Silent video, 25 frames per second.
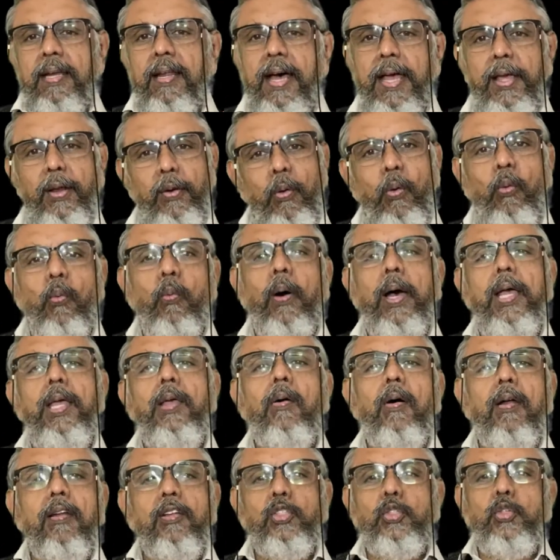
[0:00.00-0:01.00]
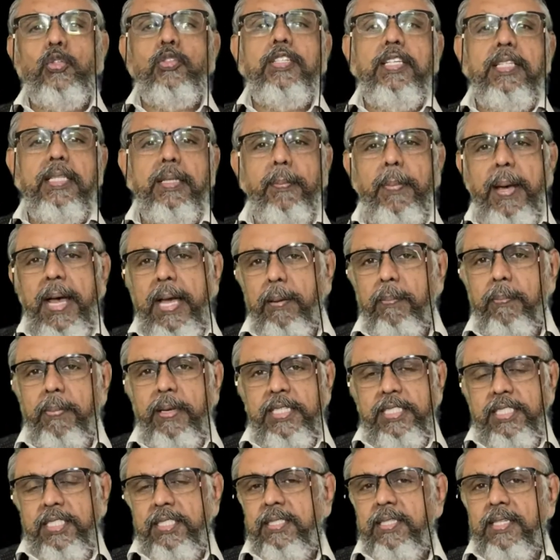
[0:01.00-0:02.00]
I know why you are choosing the back bench.